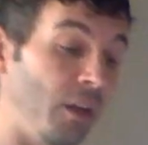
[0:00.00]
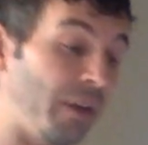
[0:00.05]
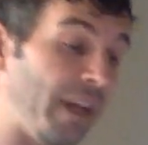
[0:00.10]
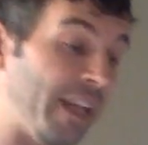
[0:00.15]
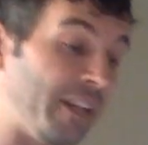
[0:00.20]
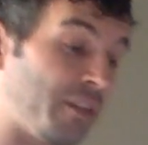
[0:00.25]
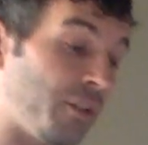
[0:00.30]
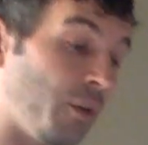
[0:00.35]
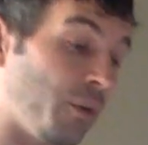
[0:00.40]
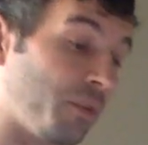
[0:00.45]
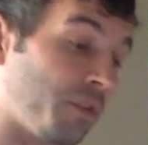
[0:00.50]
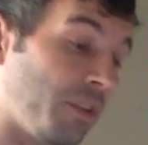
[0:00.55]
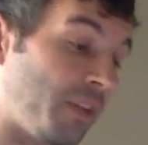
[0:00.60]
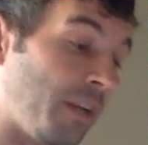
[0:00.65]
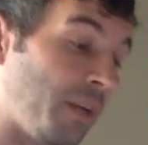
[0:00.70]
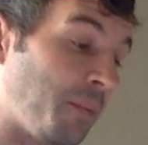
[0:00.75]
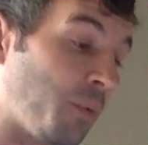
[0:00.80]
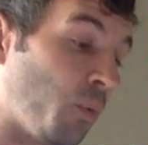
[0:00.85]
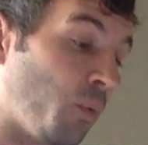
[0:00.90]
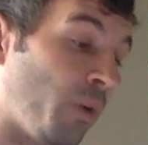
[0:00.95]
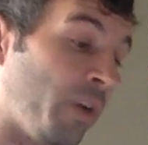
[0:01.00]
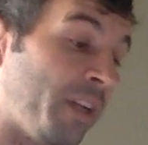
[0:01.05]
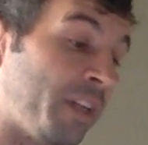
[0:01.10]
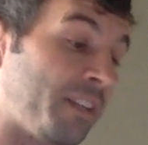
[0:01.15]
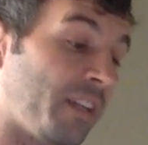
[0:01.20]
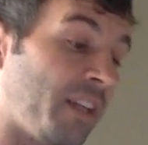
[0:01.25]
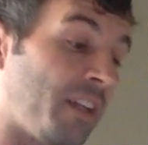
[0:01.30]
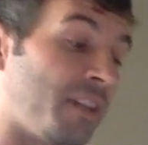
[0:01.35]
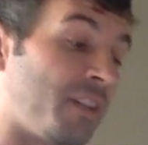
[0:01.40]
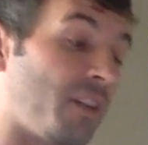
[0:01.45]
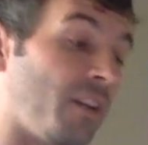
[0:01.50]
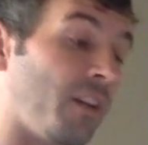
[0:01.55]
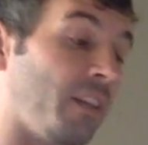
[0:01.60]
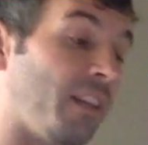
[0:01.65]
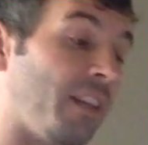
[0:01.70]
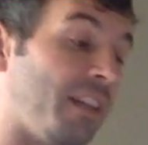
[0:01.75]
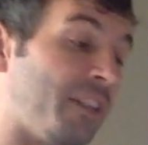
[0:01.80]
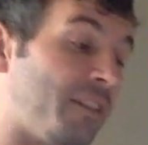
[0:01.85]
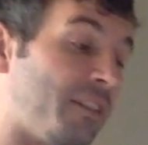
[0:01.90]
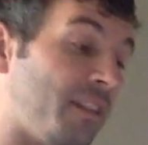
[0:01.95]
Okay, so number one says
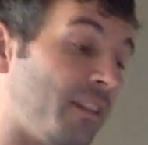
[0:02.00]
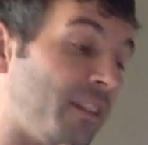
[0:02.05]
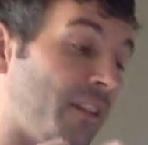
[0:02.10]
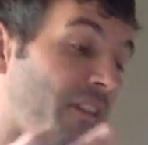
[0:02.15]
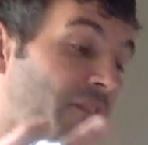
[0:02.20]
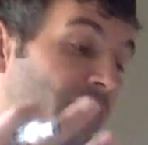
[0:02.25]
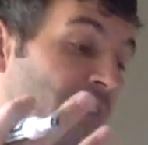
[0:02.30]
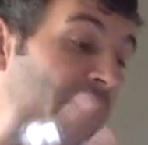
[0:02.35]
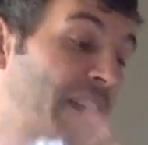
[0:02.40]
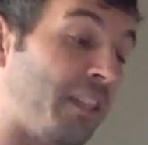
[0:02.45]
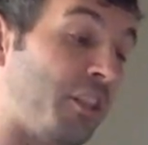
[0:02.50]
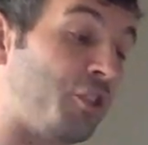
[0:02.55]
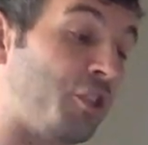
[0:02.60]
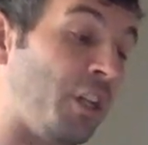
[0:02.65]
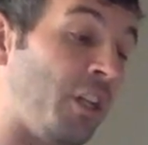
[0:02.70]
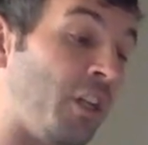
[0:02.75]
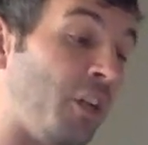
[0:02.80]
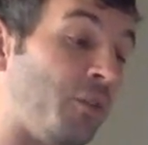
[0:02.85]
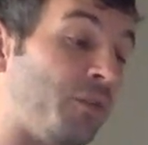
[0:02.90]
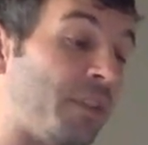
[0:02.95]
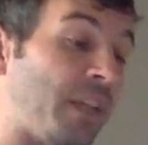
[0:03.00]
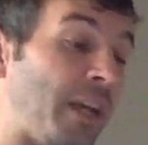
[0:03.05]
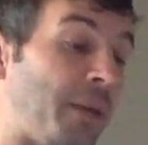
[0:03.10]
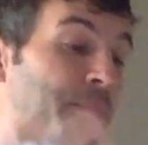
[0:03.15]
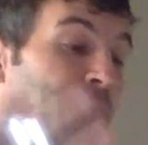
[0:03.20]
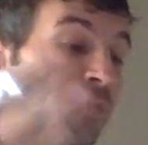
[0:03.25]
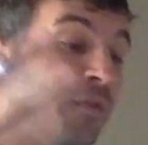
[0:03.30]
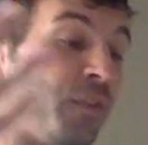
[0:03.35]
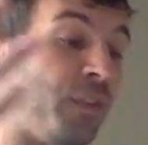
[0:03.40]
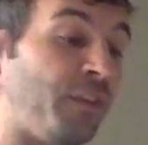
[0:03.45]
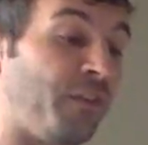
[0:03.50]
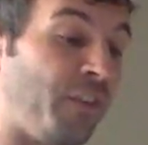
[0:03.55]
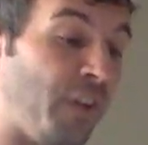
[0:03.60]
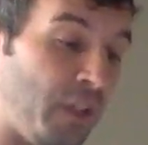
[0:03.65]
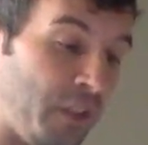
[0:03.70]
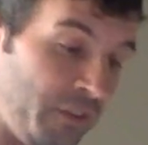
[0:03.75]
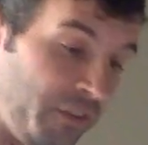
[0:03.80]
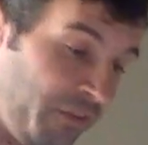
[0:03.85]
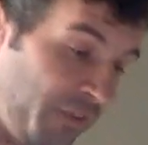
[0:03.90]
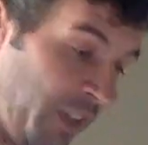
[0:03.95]
list write the genotypes for the
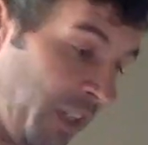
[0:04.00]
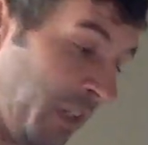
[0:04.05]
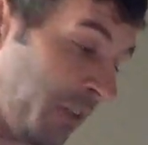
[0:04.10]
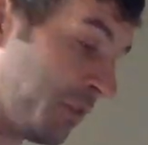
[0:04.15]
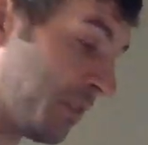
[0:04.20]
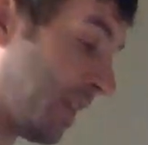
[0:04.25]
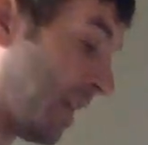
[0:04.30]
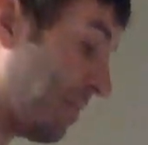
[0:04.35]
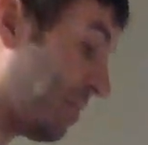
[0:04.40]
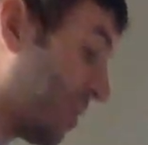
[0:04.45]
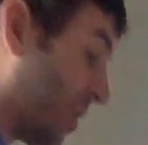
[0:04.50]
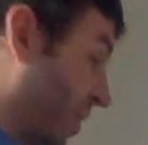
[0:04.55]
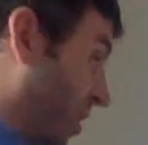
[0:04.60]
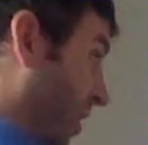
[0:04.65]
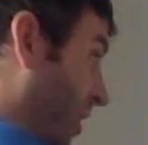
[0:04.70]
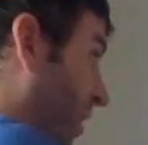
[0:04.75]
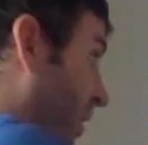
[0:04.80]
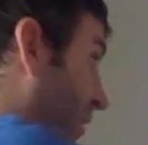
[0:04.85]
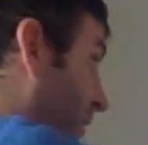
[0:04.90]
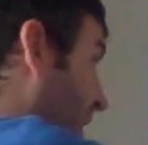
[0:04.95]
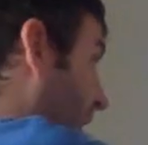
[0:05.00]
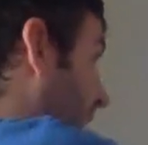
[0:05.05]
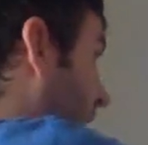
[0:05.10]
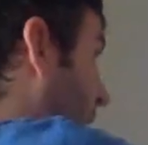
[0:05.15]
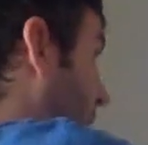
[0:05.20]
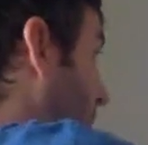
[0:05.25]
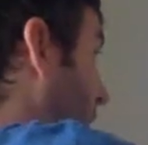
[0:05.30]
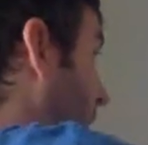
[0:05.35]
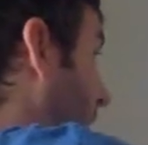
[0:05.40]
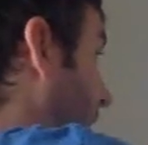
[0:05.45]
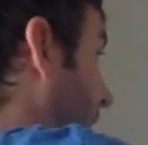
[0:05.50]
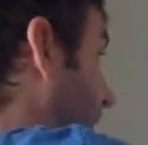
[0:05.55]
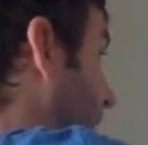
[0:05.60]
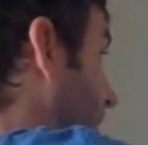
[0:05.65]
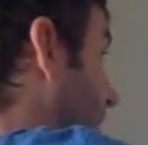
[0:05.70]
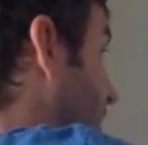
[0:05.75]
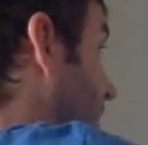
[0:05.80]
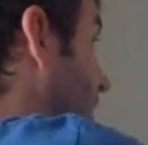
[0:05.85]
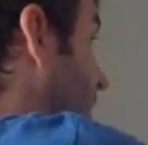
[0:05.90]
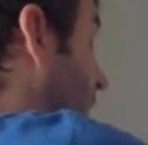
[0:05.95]
following phenotypes of color
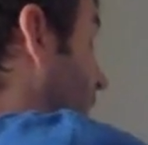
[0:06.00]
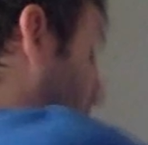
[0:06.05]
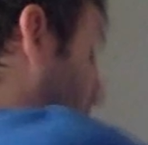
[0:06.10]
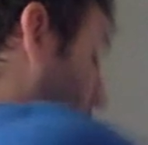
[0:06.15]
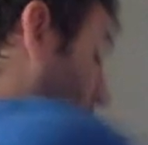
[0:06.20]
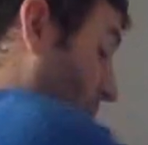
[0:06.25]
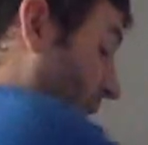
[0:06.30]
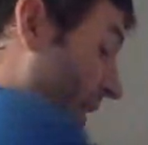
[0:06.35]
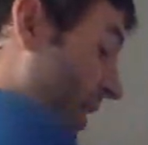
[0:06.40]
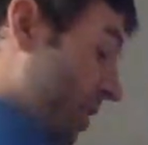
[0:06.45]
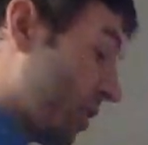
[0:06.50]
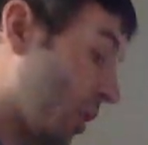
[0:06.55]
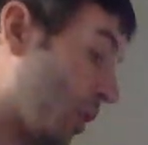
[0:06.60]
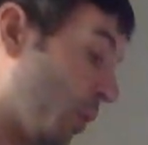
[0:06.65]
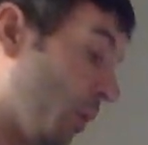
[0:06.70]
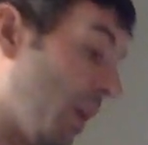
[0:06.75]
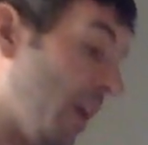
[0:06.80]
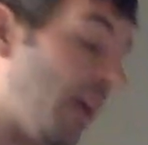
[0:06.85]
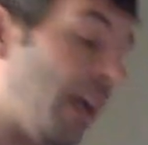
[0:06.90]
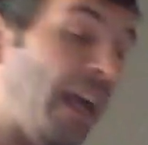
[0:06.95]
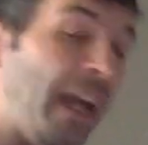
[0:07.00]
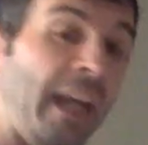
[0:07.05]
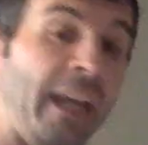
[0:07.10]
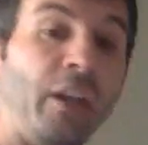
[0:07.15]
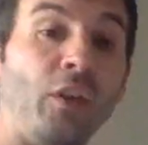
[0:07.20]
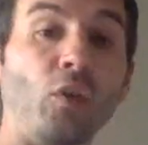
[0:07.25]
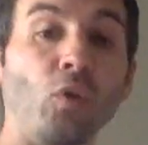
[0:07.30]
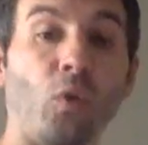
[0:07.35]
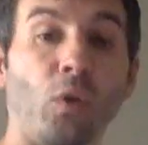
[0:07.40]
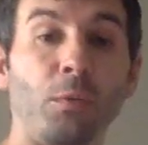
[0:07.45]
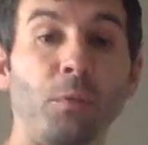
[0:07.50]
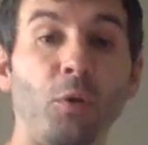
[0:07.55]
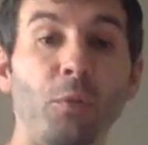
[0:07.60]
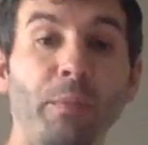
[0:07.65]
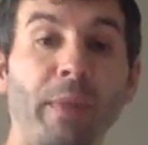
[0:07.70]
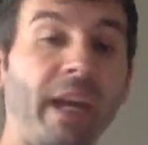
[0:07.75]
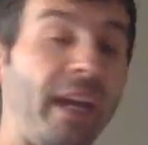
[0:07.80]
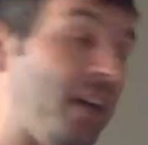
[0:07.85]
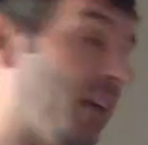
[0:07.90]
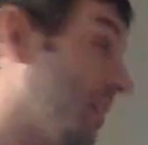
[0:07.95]
blindness. Okay, so a normal
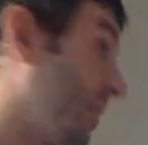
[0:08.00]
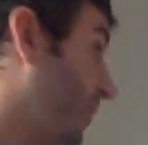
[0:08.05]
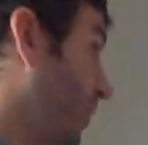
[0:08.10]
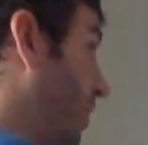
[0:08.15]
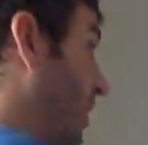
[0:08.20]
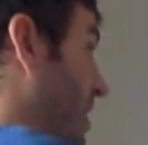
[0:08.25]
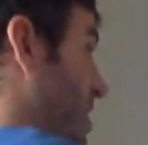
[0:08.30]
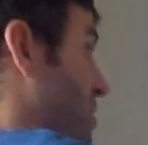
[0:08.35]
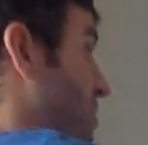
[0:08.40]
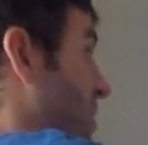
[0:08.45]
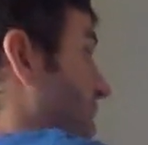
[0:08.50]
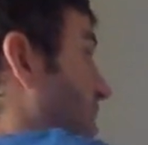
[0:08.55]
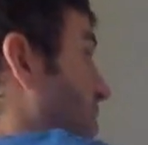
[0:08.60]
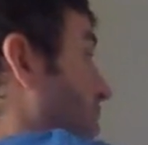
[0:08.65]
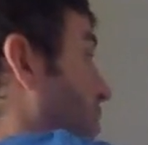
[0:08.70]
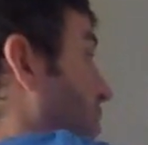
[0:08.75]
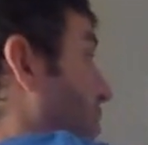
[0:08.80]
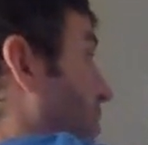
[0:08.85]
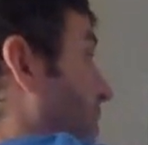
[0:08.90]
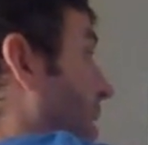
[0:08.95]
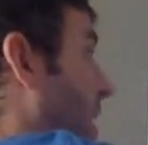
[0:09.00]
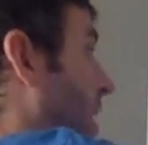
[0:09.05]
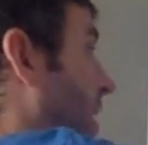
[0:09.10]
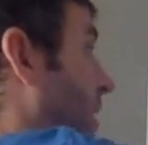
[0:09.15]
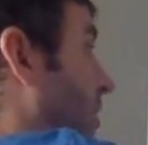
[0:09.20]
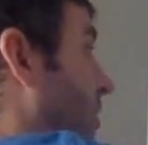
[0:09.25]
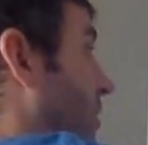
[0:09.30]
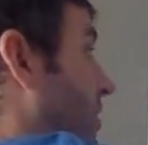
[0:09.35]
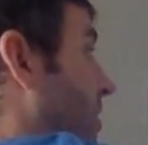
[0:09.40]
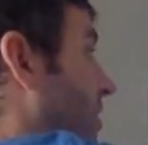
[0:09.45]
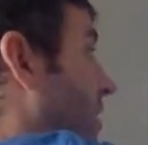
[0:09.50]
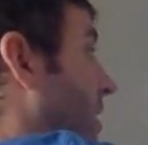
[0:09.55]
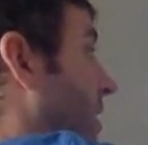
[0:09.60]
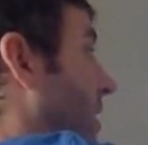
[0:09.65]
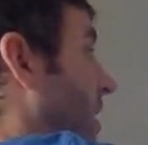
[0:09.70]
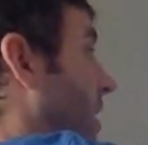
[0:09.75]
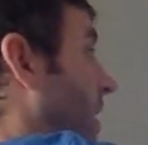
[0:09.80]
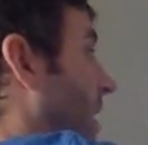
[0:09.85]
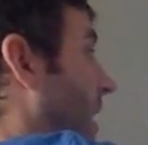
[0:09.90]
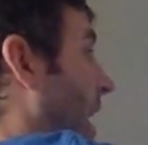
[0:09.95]
male. If you guys remember, males
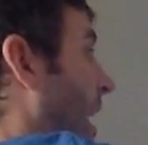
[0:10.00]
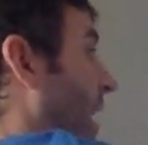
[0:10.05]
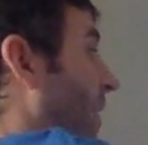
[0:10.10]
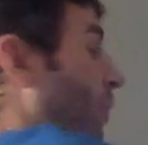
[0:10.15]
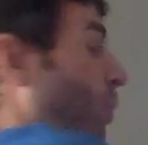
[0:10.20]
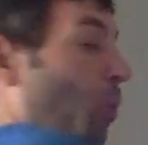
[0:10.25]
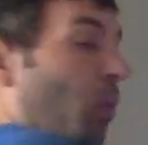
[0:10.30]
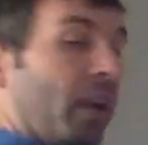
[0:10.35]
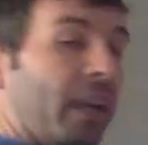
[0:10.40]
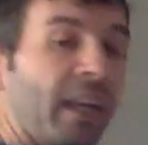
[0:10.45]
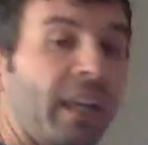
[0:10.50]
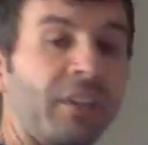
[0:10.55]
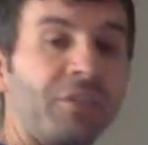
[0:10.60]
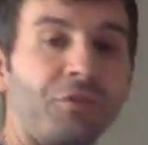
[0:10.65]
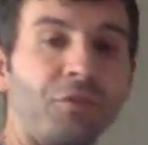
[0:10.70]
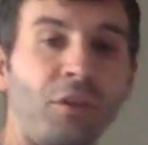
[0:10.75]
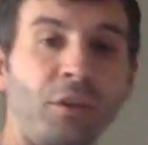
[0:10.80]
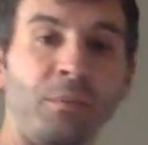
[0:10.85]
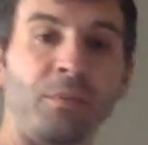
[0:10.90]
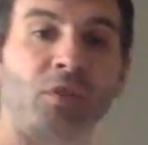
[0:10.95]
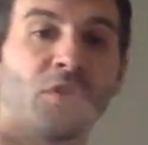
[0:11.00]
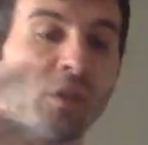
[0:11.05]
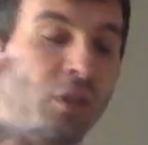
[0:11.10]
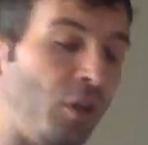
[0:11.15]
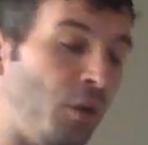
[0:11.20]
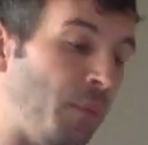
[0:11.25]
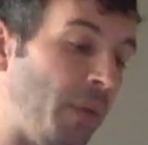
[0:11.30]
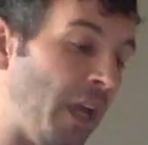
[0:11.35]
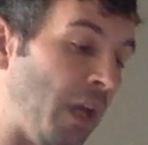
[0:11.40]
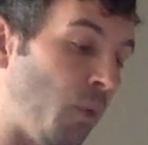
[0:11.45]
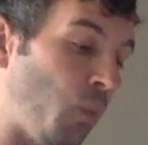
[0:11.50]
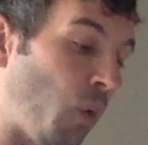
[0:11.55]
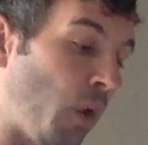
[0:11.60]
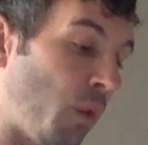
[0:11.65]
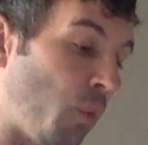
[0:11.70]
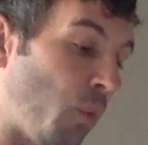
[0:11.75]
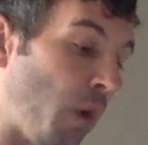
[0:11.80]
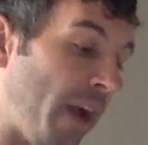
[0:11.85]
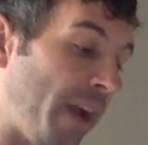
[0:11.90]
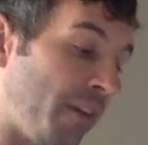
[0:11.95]
have one X chromosome and
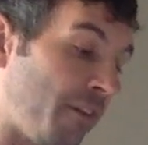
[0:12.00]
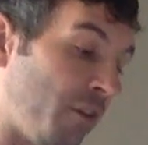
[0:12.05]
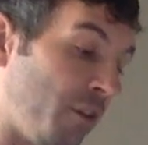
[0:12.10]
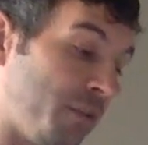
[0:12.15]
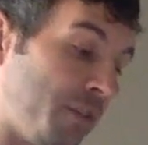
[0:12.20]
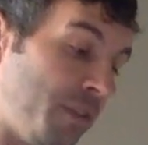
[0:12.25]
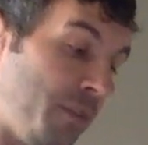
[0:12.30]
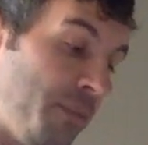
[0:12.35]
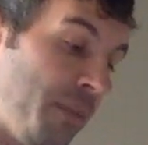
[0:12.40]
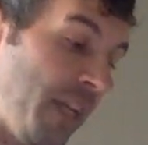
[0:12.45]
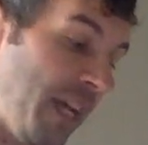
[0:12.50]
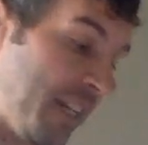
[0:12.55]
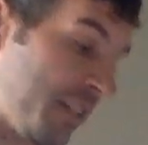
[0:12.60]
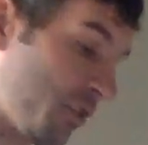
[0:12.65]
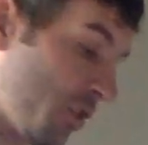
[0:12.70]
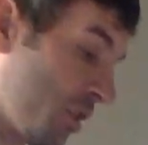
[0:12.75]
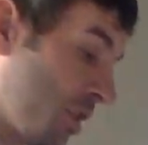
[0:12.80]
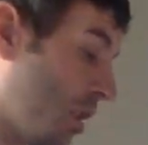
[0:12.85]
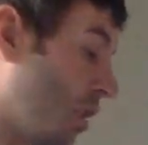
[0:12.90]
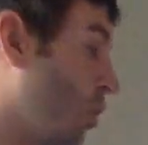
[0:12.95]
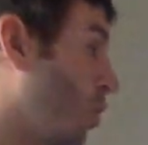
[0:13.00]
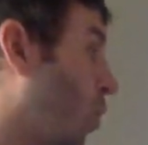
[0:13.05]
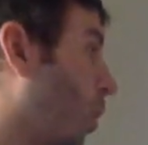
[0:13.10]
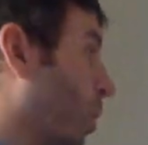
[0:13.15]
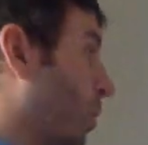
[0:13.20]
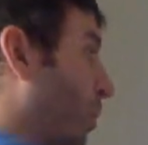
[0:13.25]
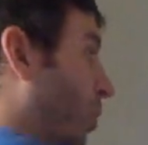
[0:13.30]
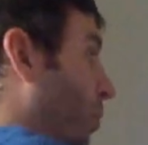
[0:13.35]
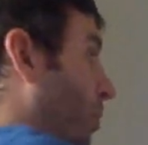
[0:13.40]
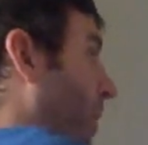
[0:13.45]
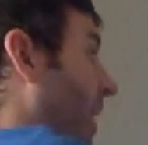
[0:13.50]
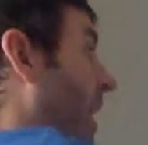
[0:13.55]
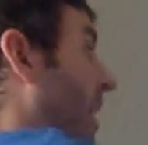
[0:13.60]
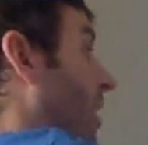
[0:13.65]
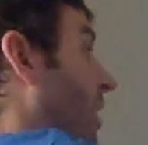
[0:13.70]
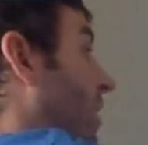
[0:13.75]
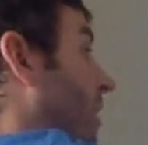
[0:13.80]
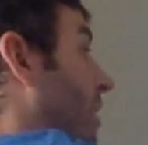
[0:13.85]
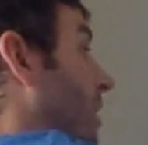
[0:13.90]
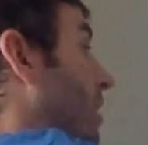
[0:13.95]
one Y chromosome. That's just a normal
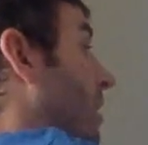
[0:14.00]
male.